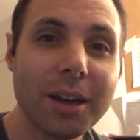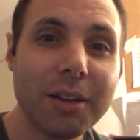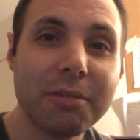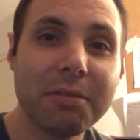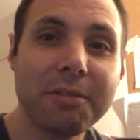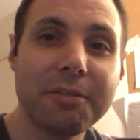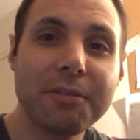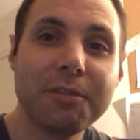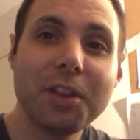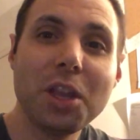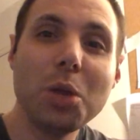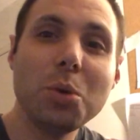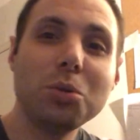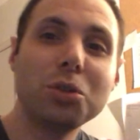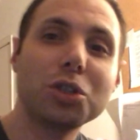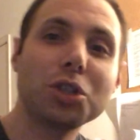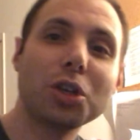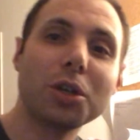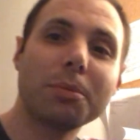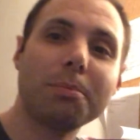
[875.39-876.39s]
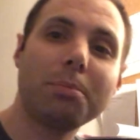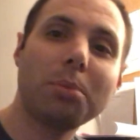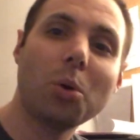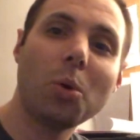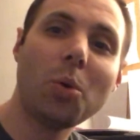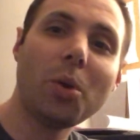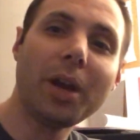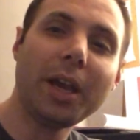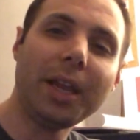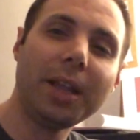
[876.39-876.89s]
a future
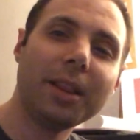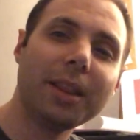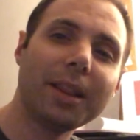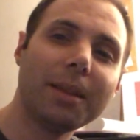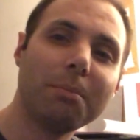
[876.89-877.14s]
point,